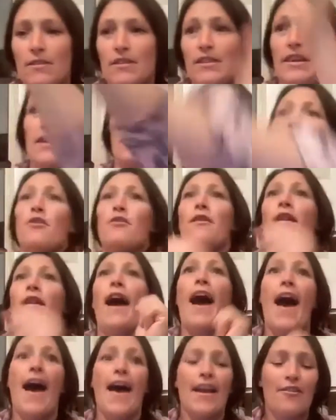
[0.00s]
a mosquito.
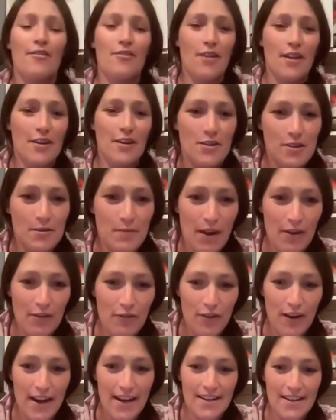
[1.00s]
Everyone who's my
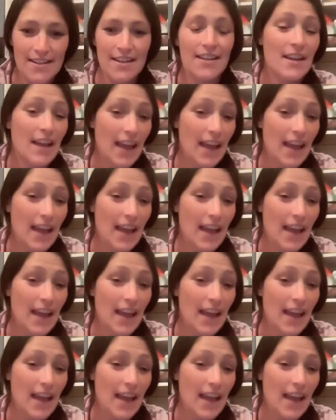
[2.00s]
friend,